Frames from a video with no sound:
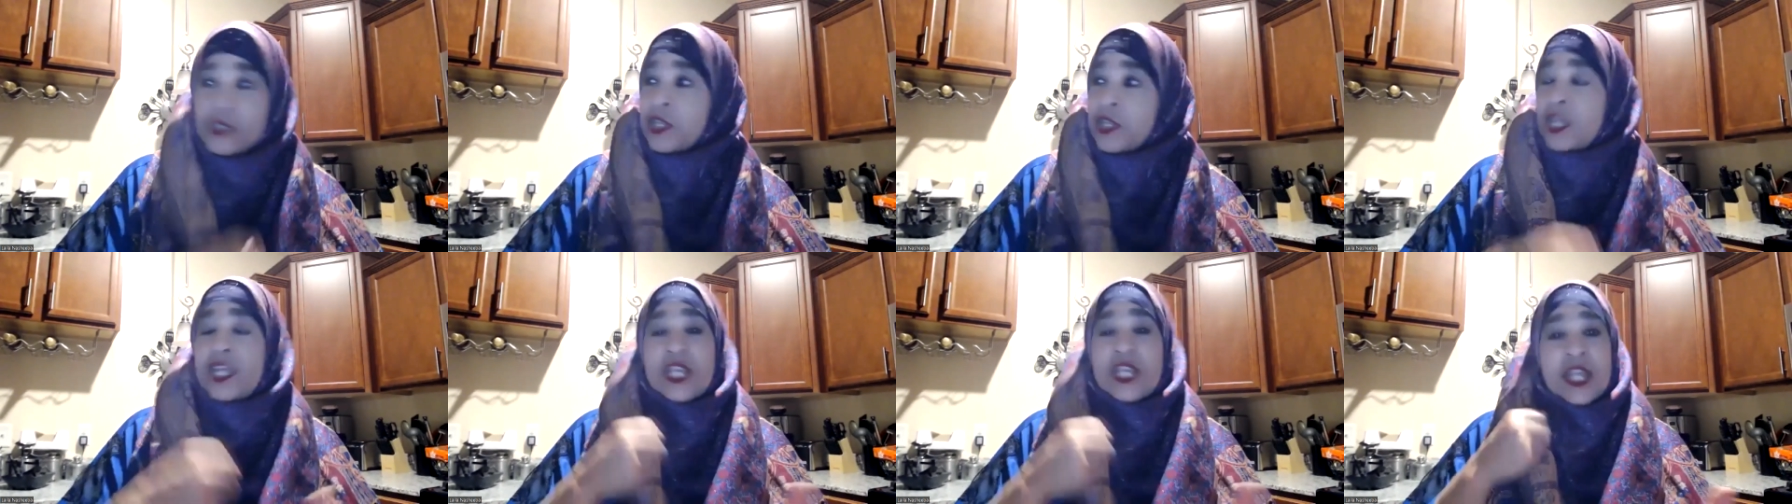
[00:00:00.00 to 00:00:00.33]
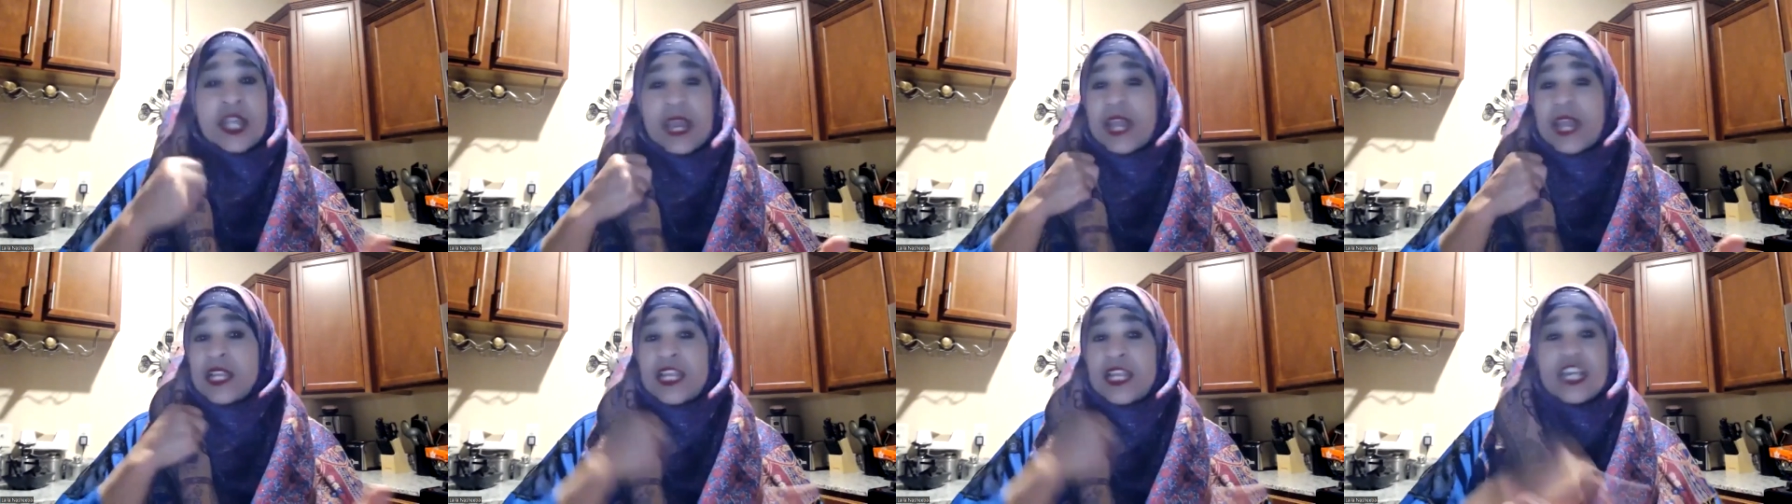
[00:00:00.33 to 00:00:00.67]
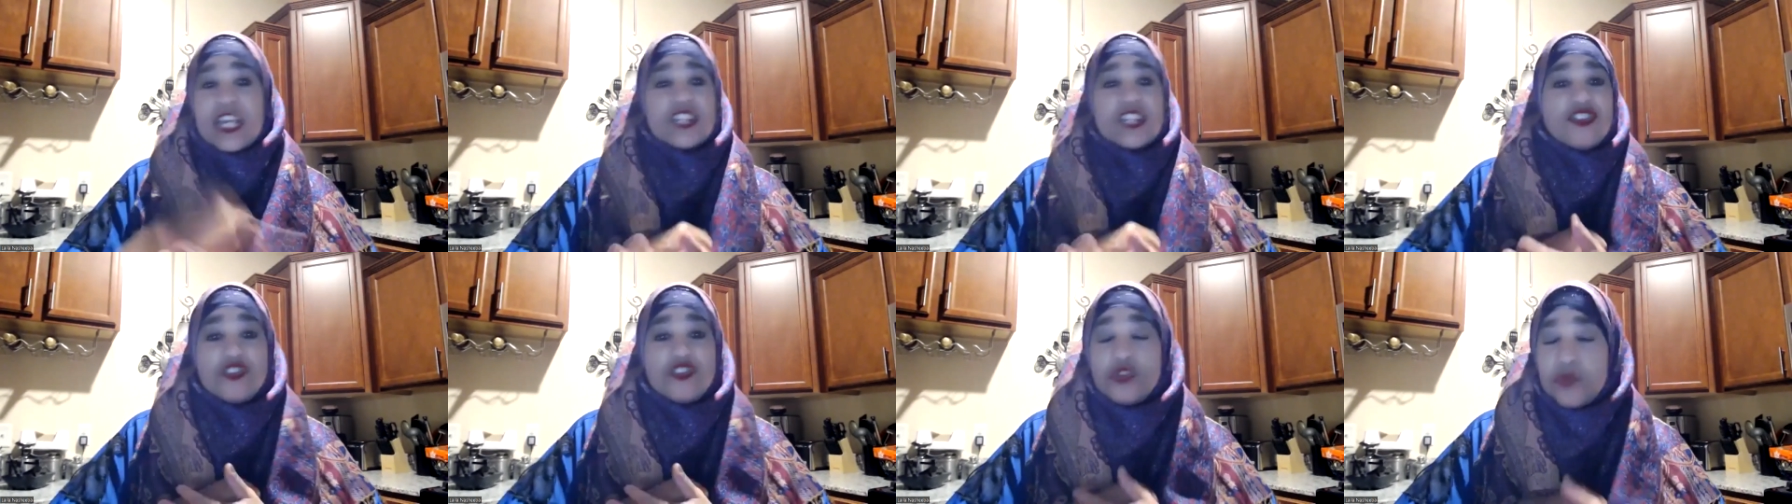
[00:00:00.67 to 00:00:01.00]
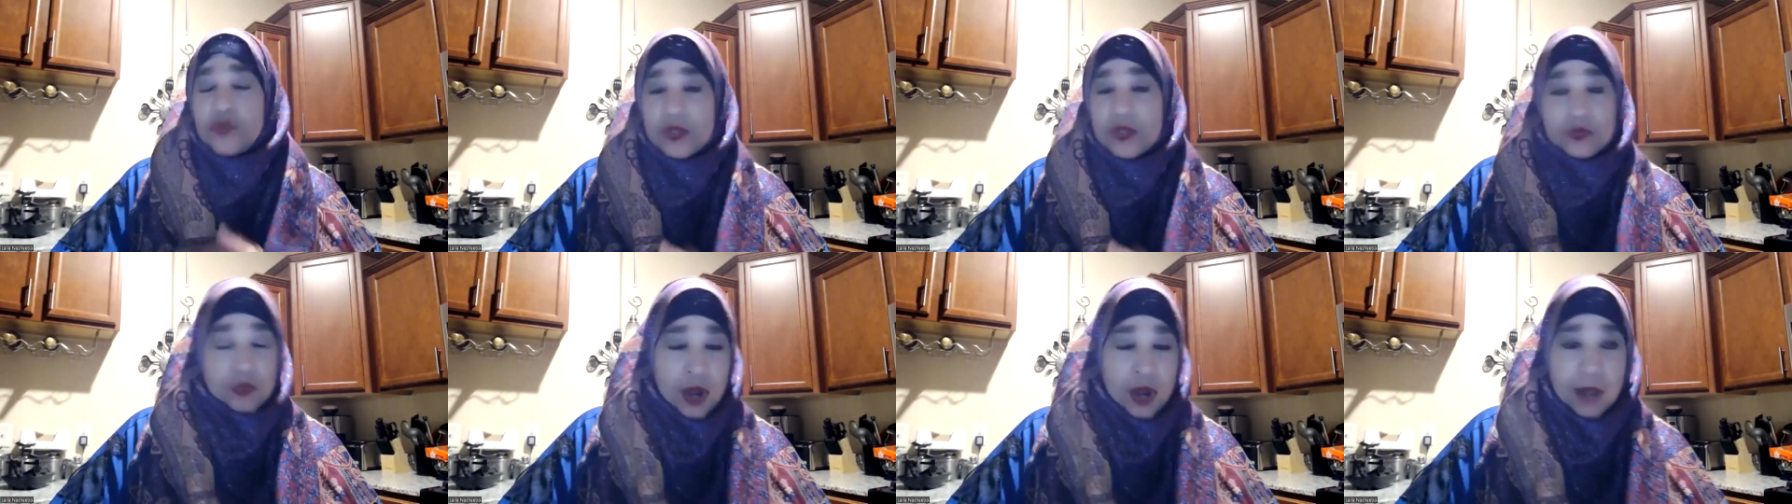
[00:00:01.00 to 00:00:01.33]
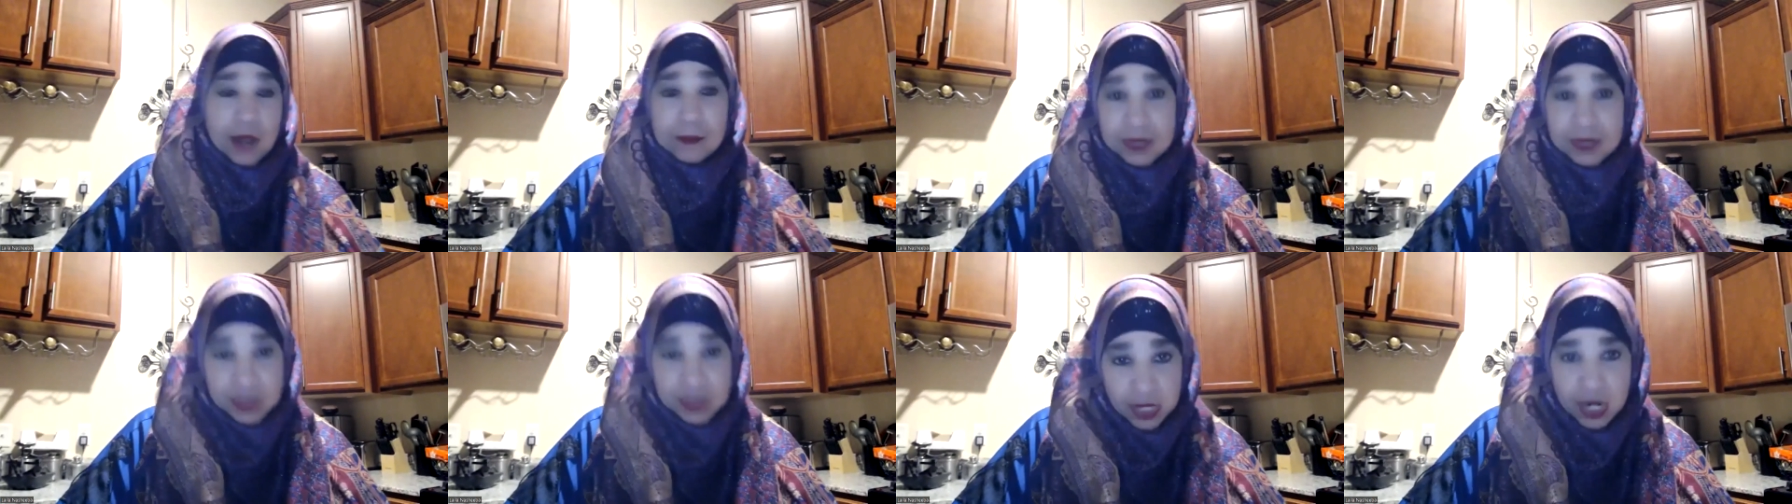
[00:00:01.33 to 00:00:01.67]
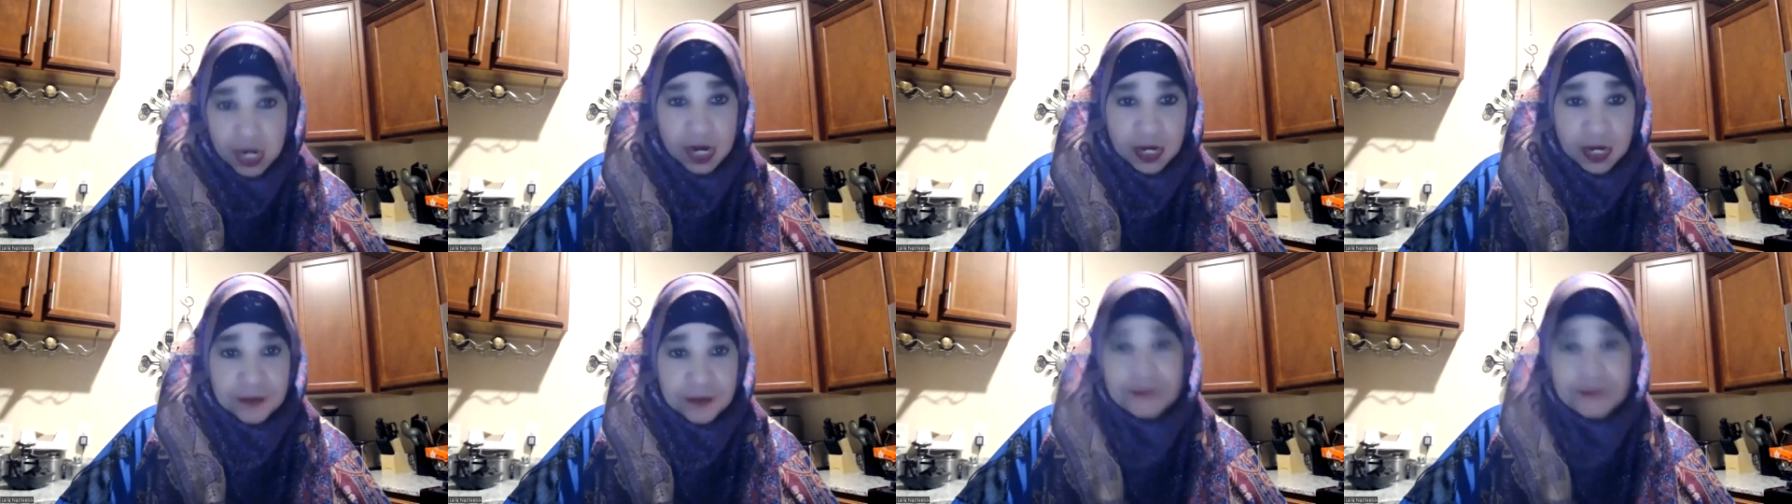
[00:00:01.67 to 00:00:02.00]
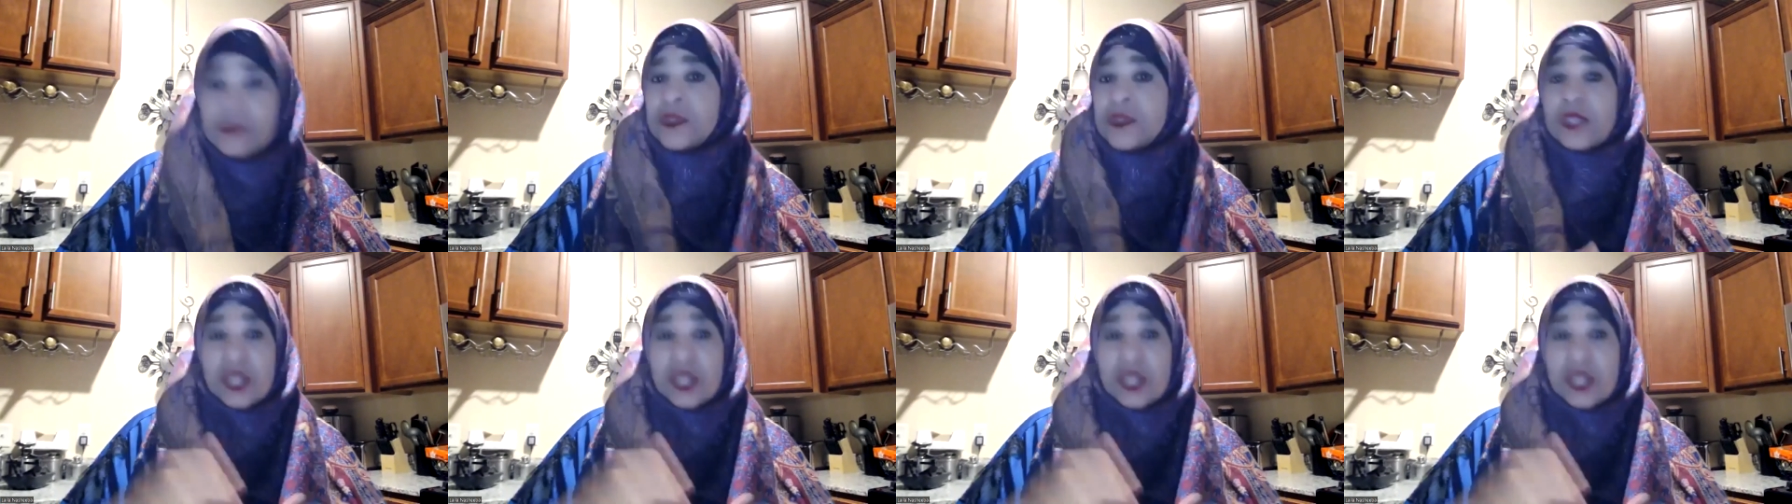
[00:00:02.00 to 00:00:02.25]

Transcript: He can't get you with Ramadan.